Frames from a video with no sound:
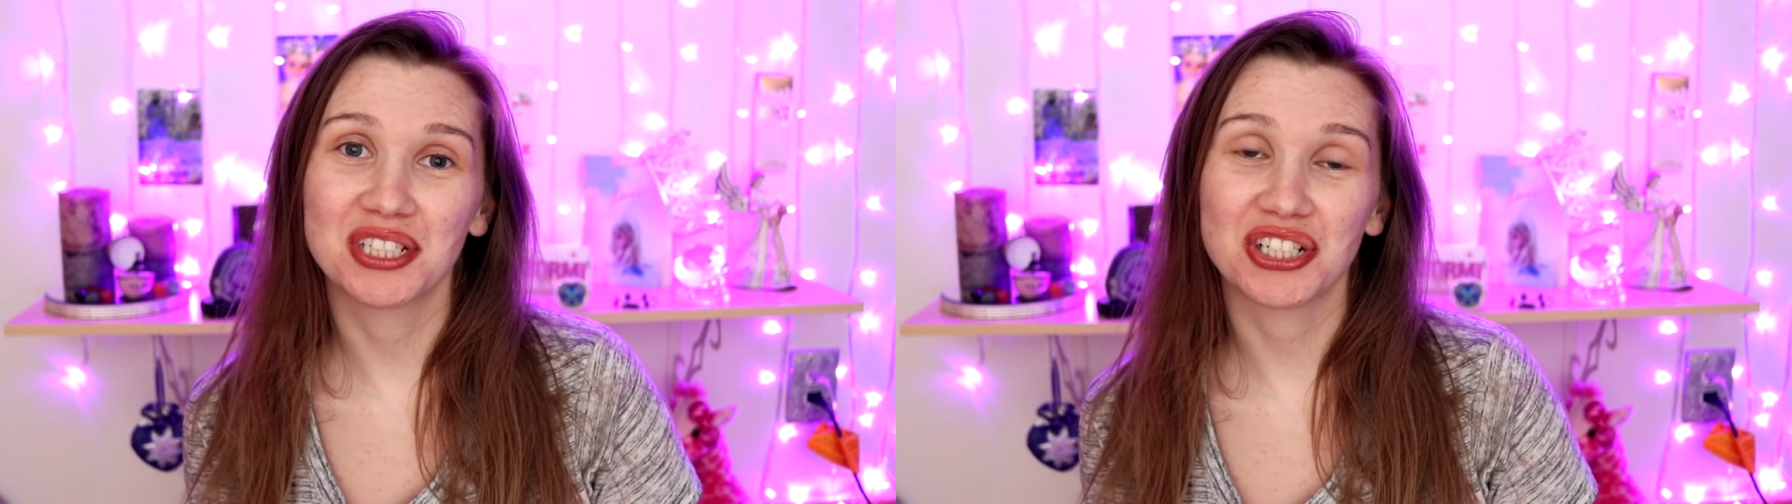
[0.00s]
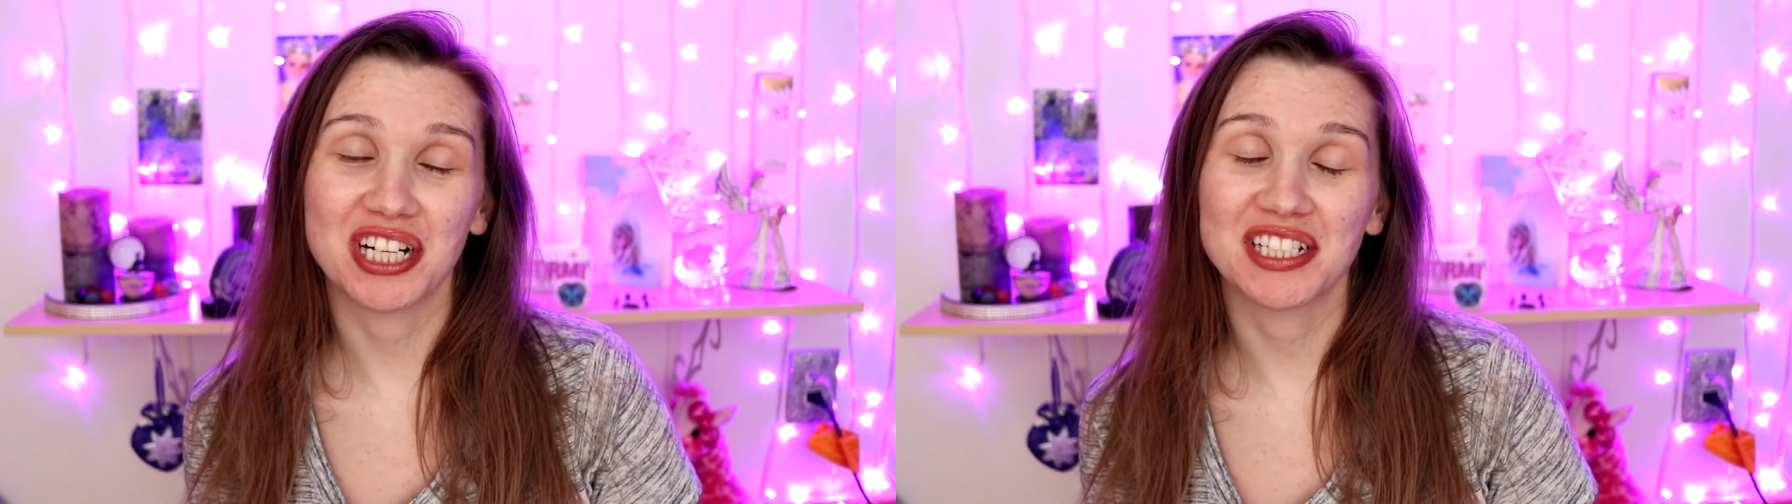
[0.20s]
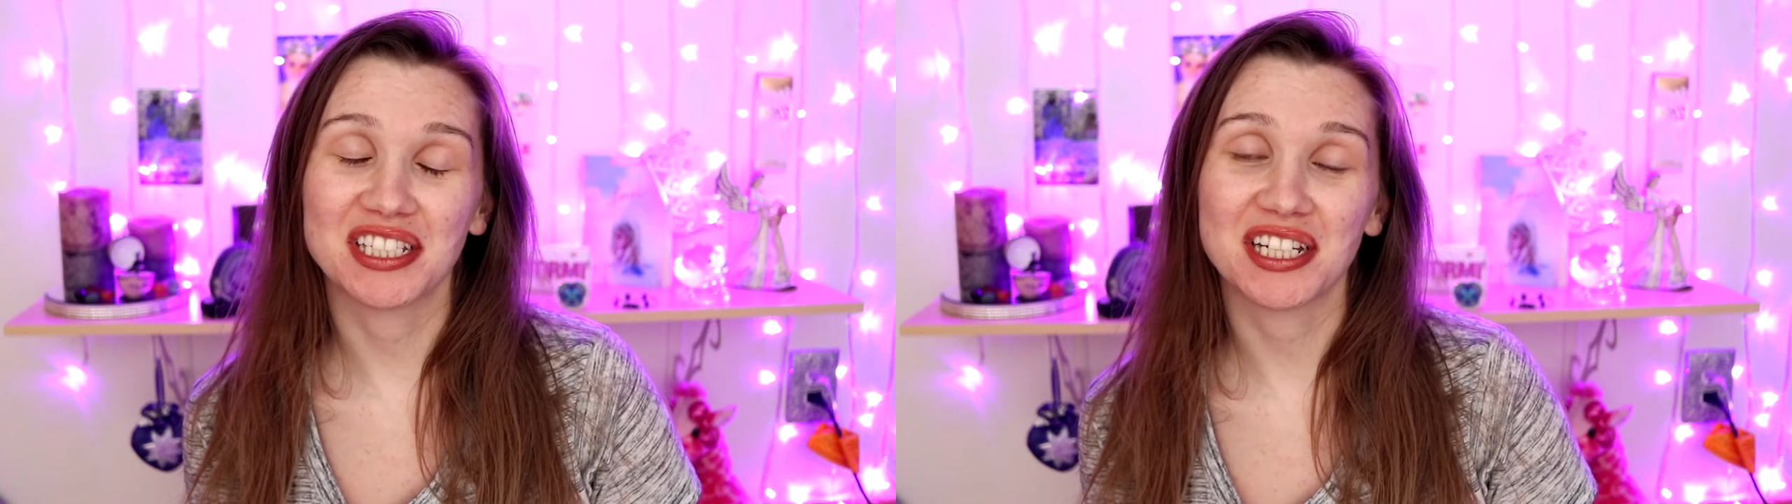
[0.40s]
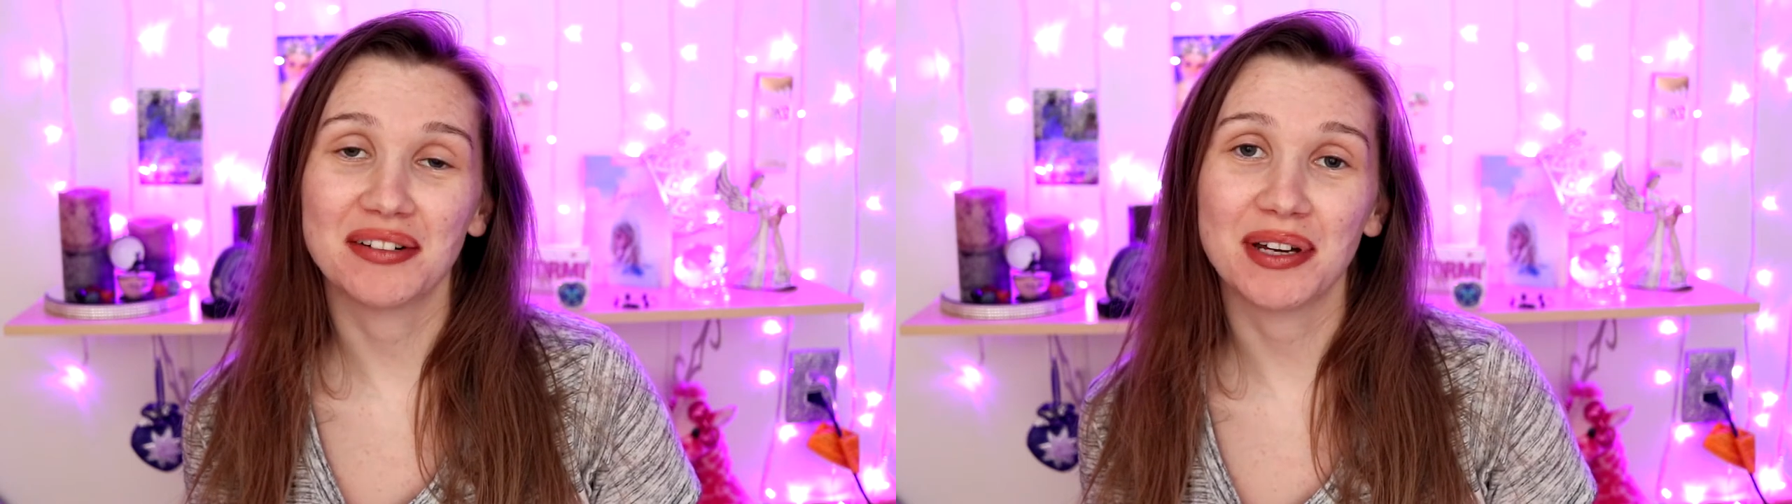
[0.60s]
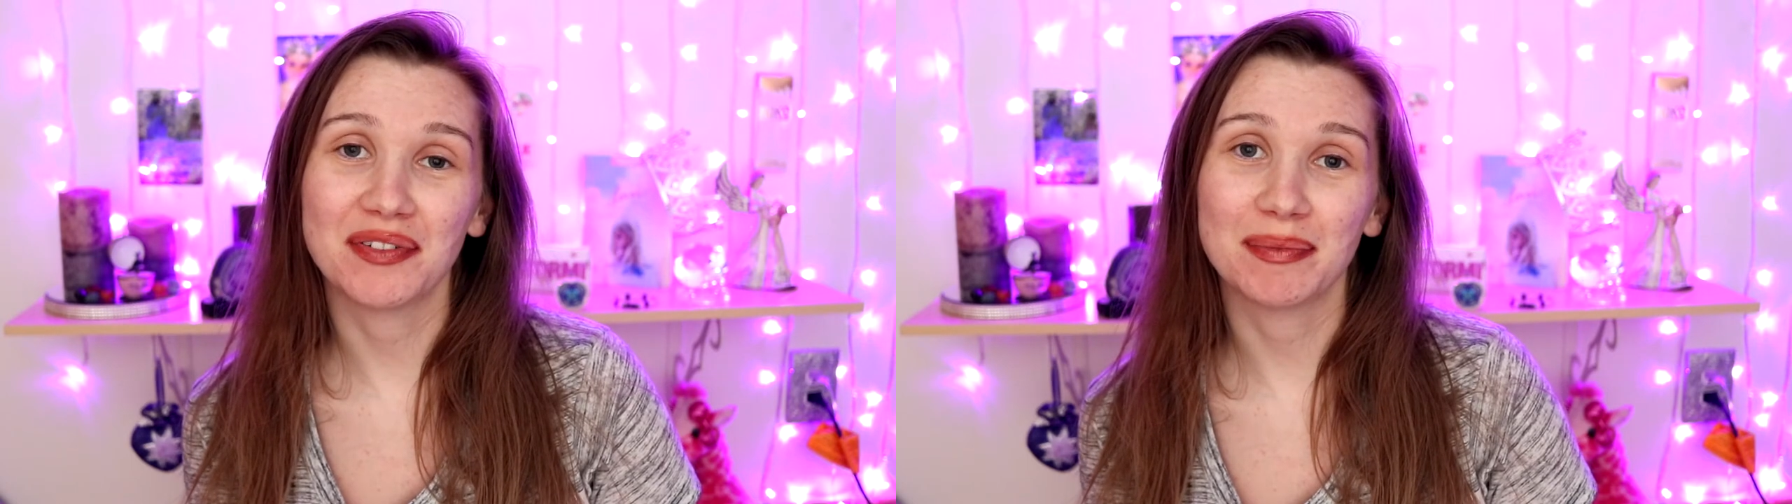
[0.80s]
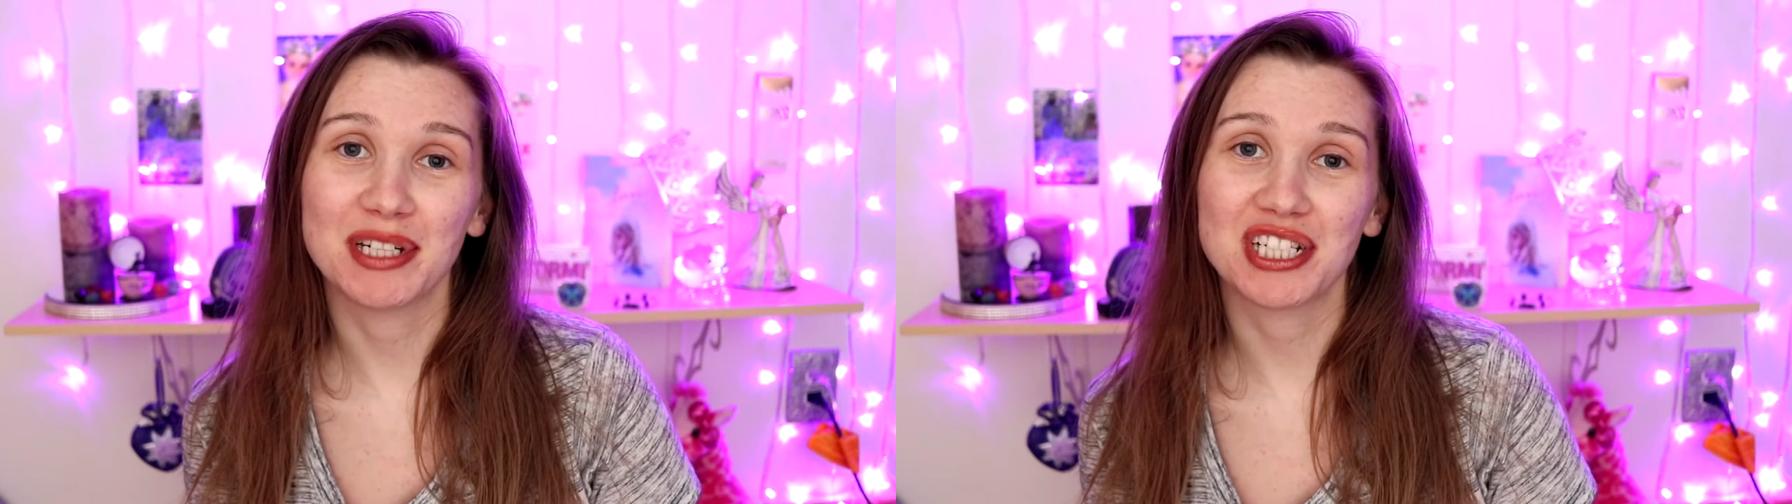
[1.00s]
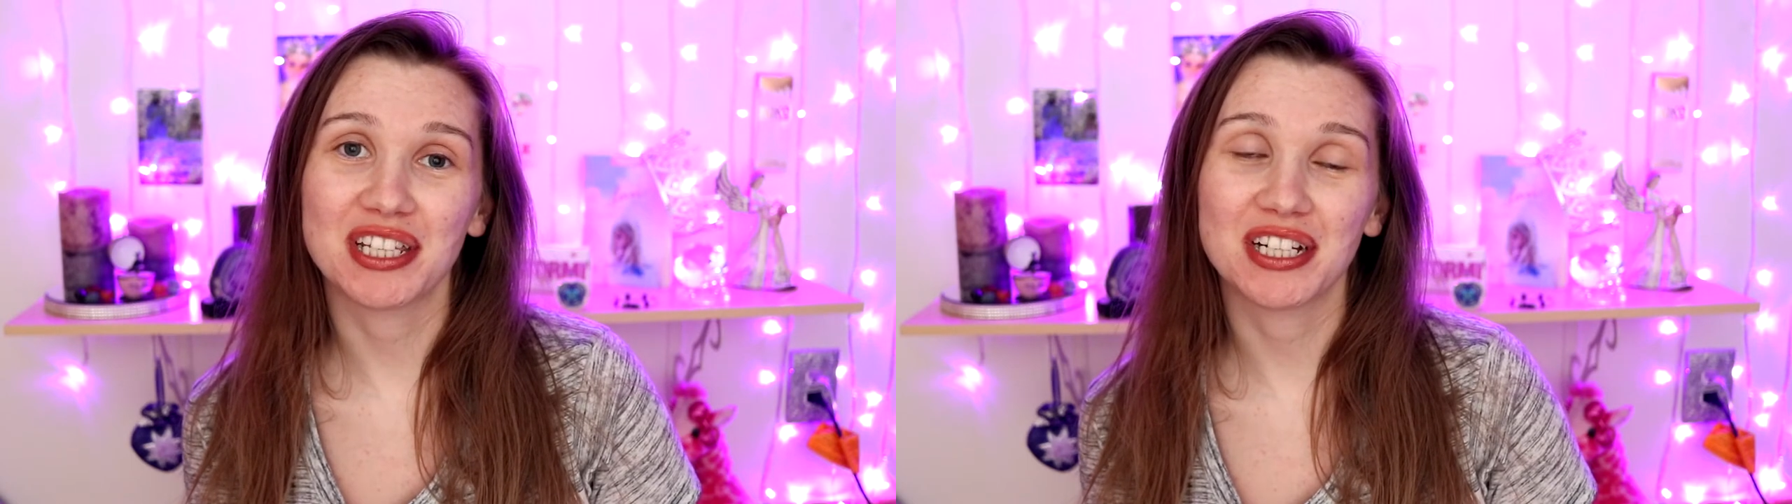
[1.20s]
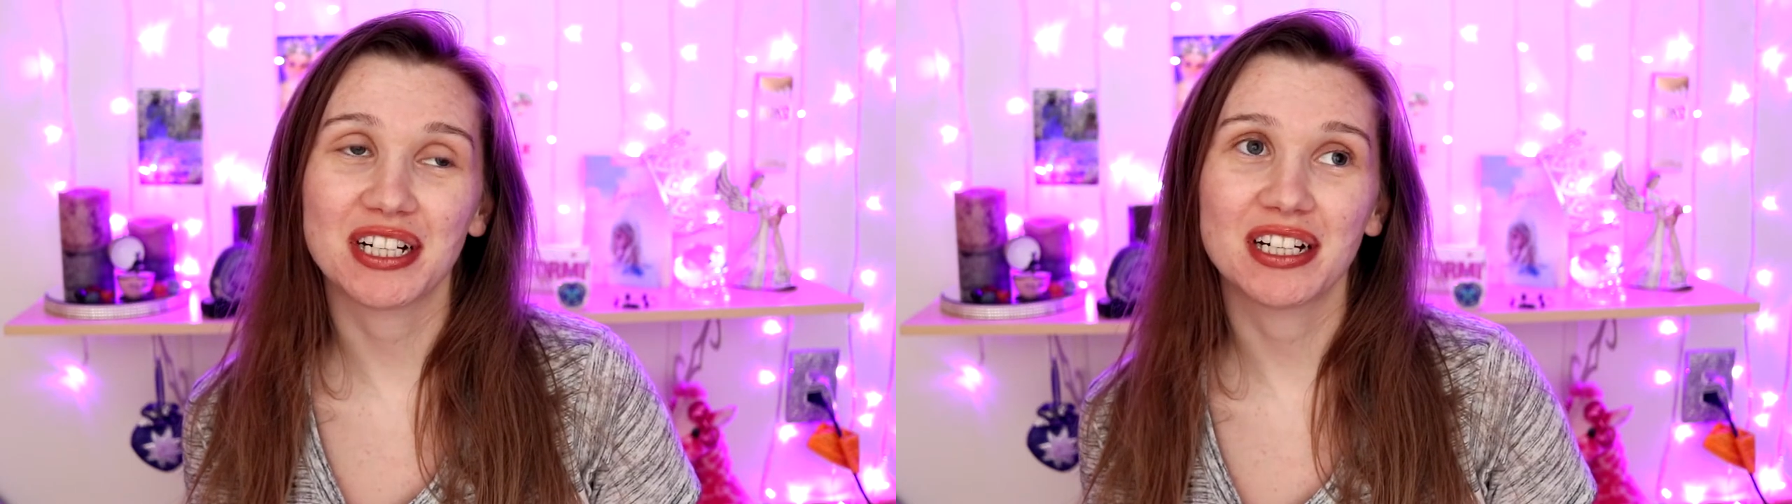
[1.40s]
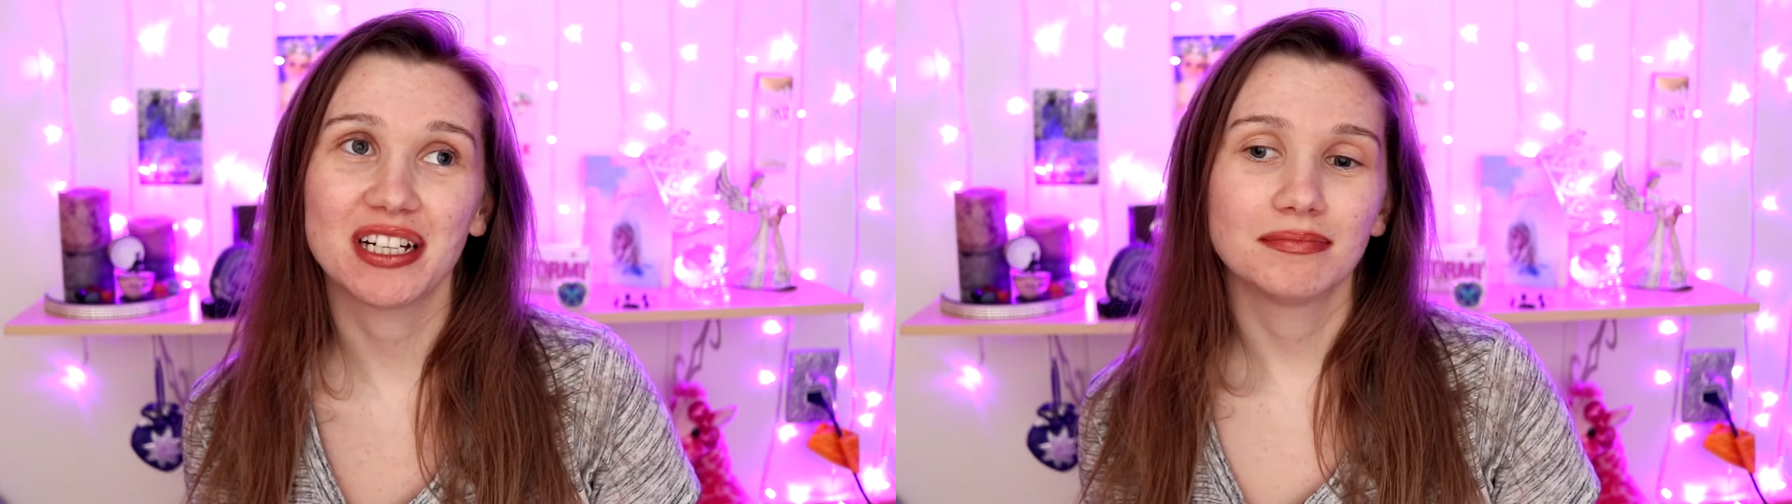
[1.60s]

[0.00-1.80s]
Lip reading: tried to stay away from each other.